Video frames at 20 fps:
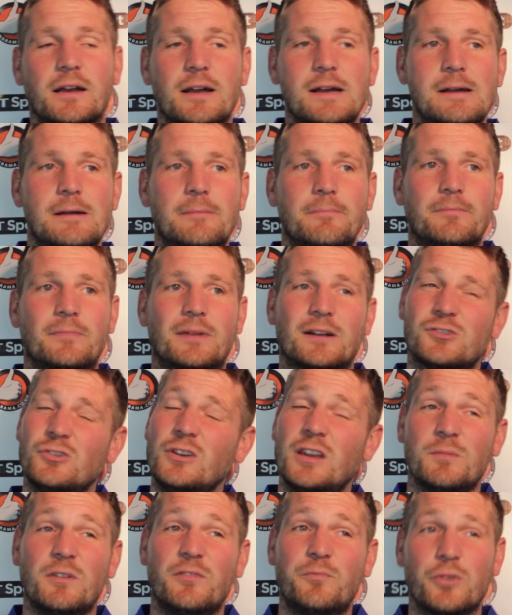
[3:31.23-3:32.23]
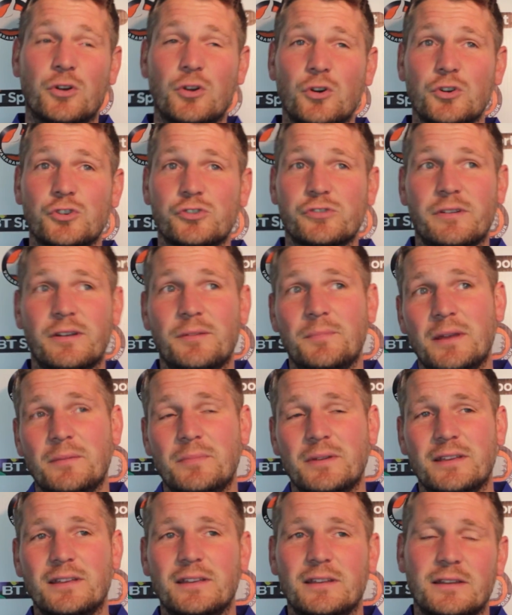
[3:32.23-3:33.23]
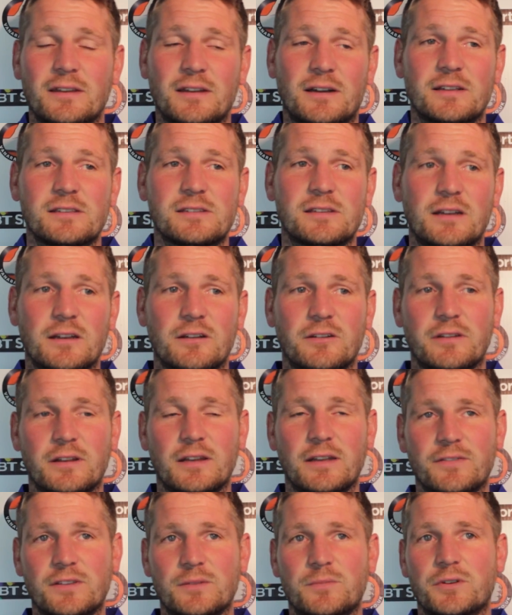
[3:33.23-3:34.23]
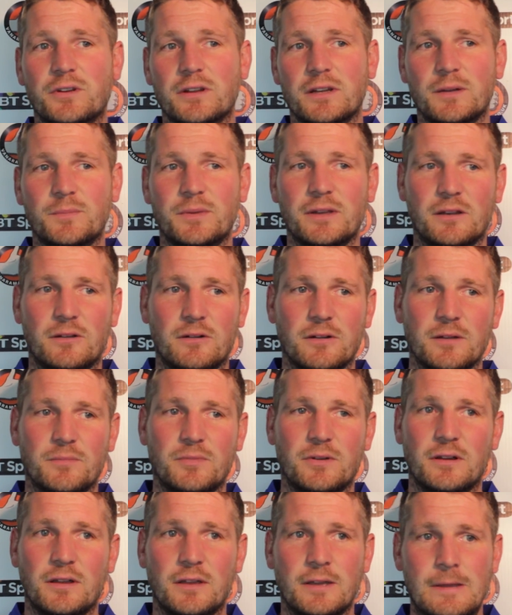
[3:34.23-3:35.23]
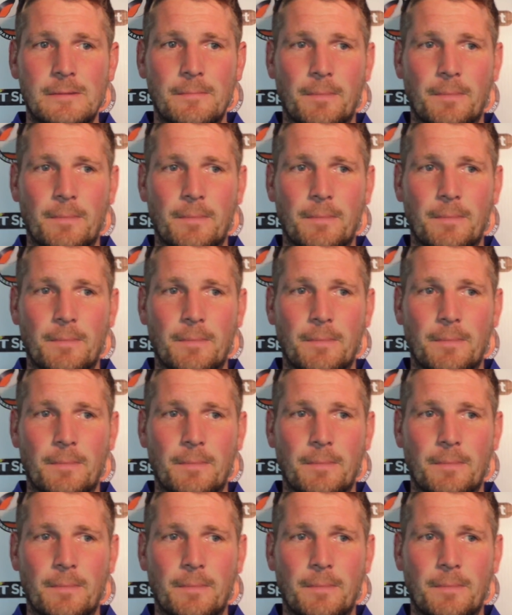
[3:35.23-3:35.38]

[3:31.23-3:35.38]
I took him off precautionary. Maybe in hindsight I could have left him on a little bit longer, but